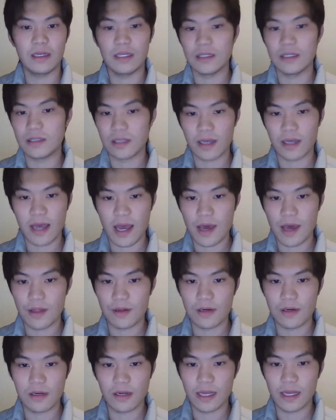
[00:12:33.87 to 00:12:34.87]
eat
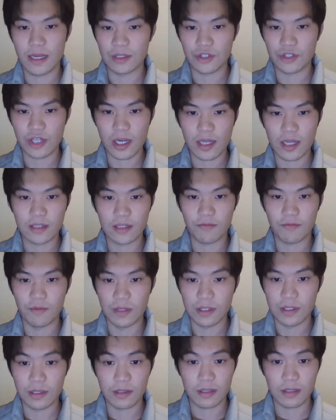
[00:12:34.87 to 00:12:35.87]
together, and chat
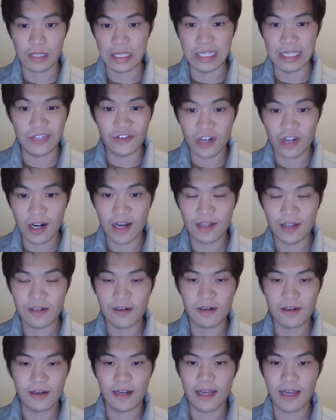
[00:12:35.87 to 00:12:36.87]
with each
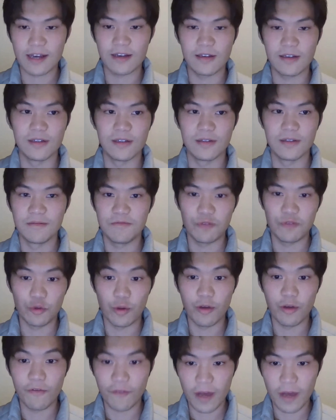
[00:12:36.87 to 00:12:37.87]
other like a
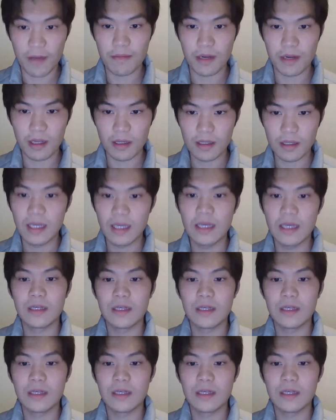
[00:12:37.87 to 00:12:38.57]
real family.